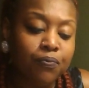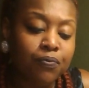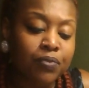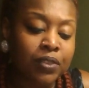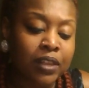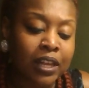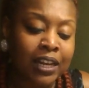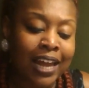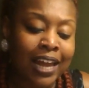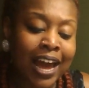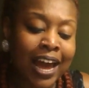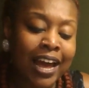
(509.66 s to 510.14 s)

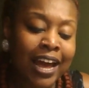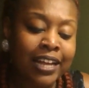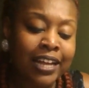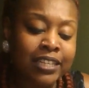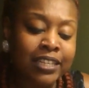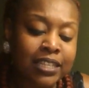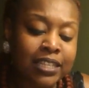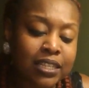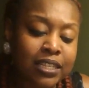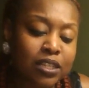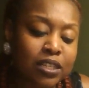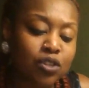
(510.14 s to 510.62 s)
The
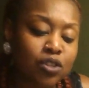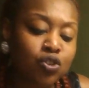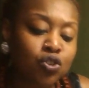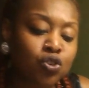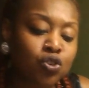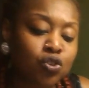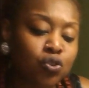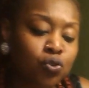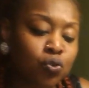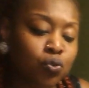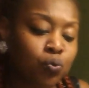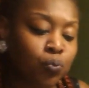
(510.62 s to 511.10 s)
last
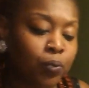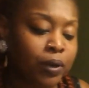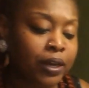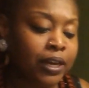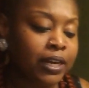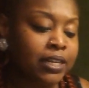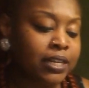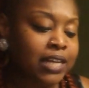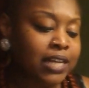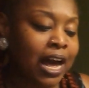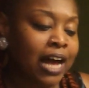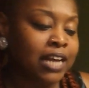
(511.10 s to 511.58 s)
two
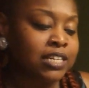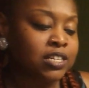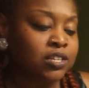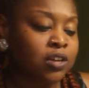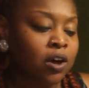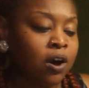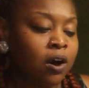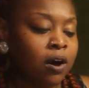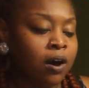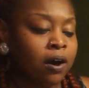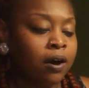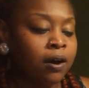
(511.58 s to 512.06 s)
weeks I
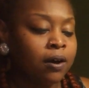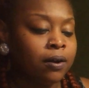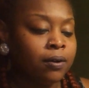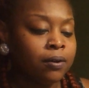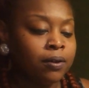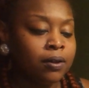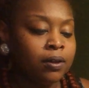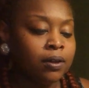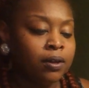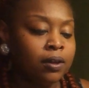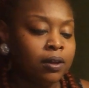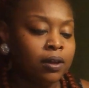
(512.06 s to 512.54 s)
saw
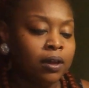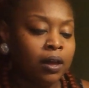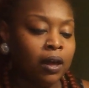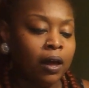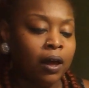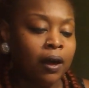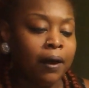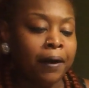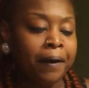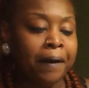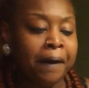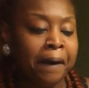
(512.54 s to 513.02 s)

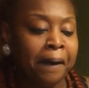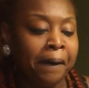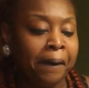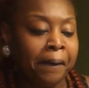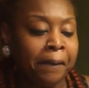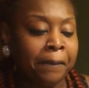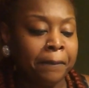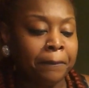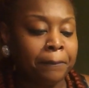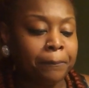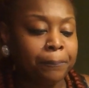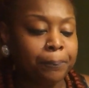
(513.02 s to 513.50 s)

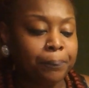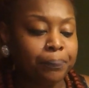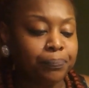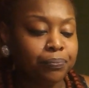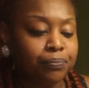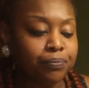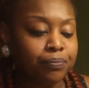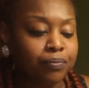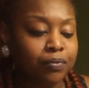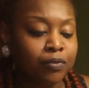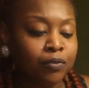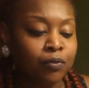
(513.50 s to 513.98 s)
um
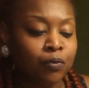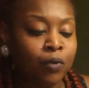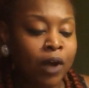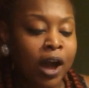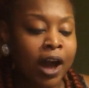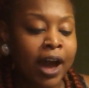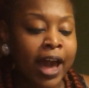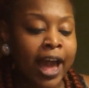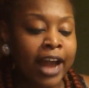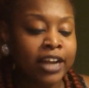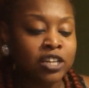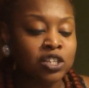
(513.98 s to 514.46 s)

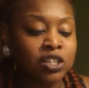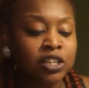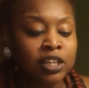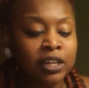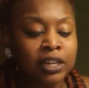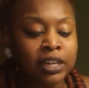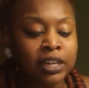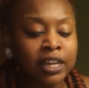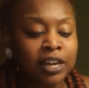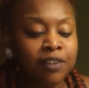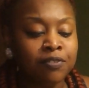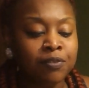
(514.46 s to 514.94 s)
while
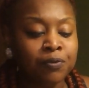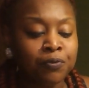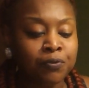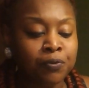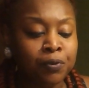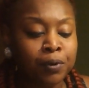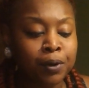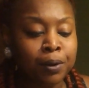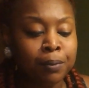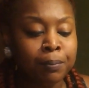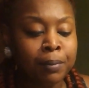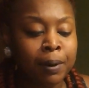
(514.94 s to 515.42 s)
actually leaving
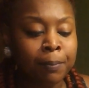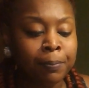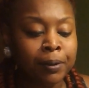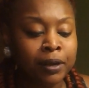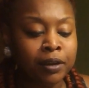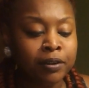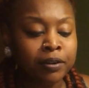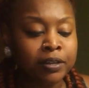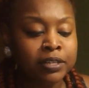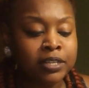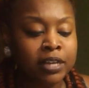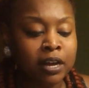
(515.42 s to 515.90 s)
from my
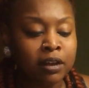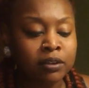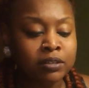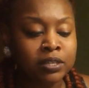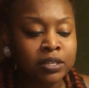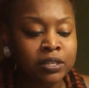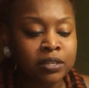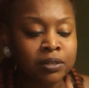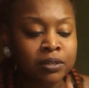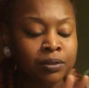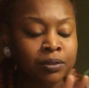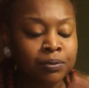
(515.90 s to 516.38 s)
parents' house
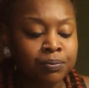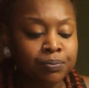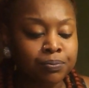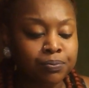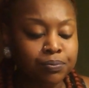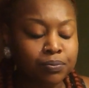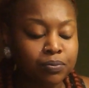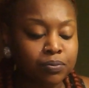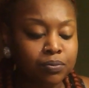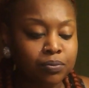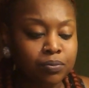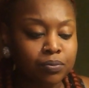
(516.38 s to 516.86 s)
to
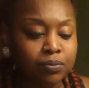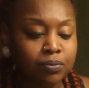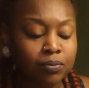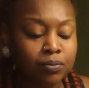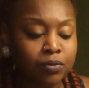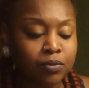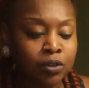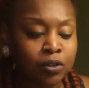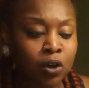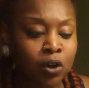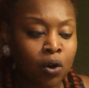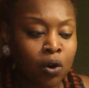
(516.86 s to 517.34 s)

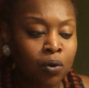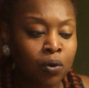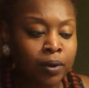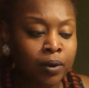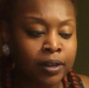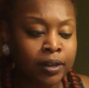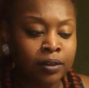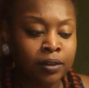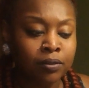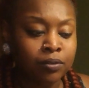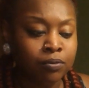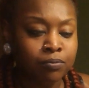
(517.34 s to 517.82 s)
go
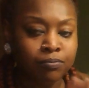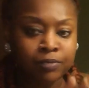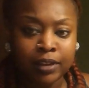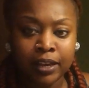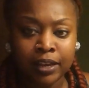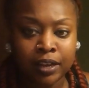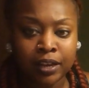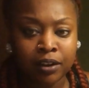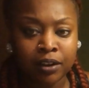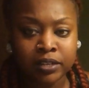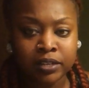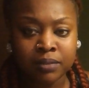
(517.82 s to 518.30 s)
and
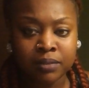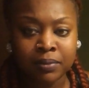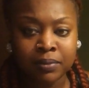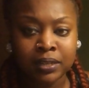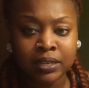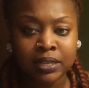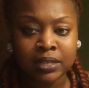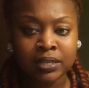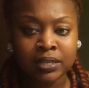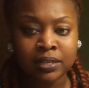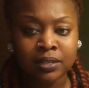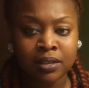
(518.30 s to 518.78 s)
take care of some
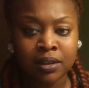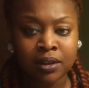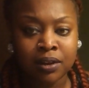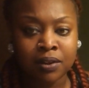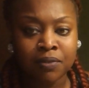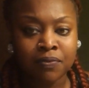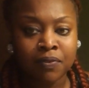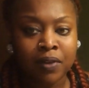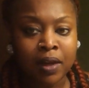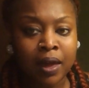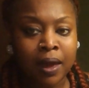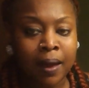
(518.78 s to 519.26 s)
other
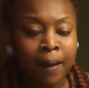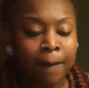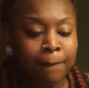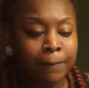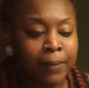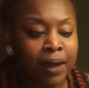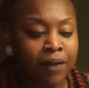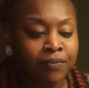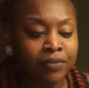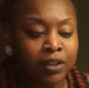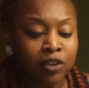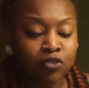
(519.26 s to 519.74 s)
stuff
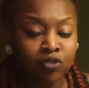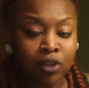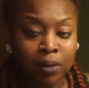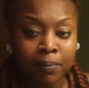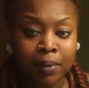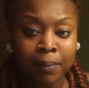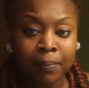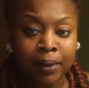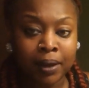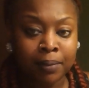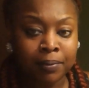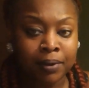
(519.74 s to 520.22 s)
after I drop
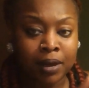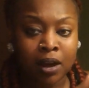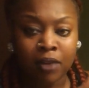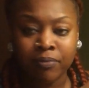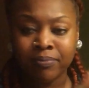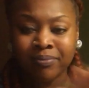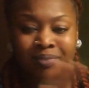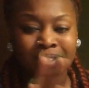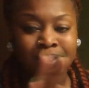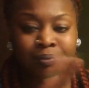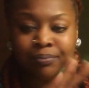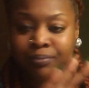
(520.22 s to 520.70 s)
my baby
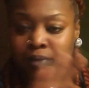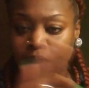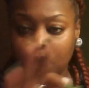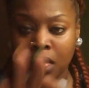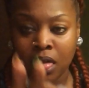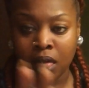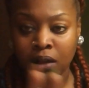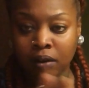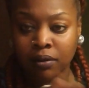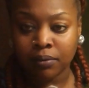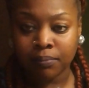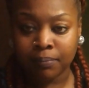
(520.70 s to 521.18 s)
off. Love,
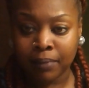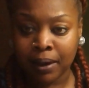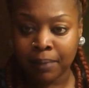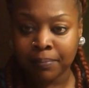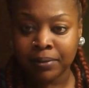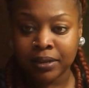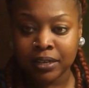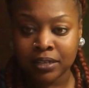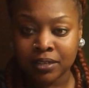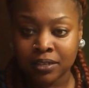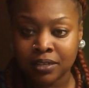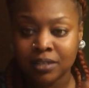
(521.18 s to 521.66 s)
love my
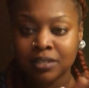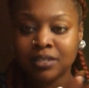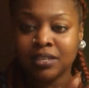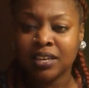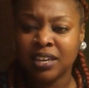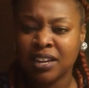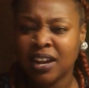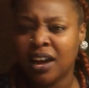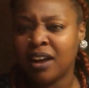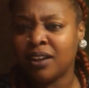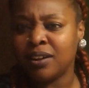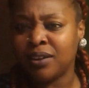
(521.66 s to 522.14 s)
business.
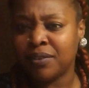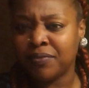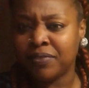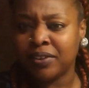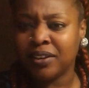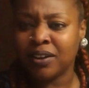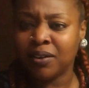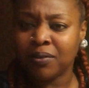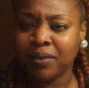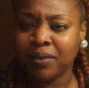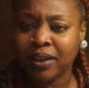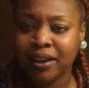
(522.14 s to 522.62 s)
Get out of
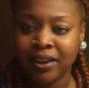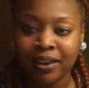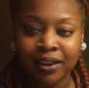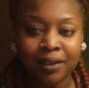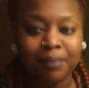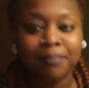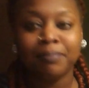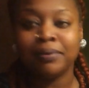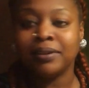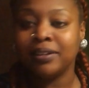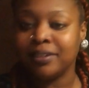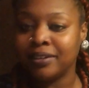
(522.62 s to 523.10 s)
it, okay?
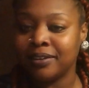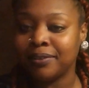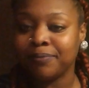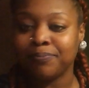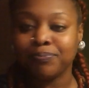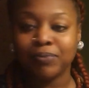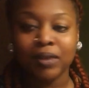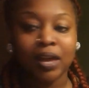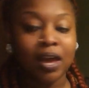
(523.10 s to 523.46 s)
But look.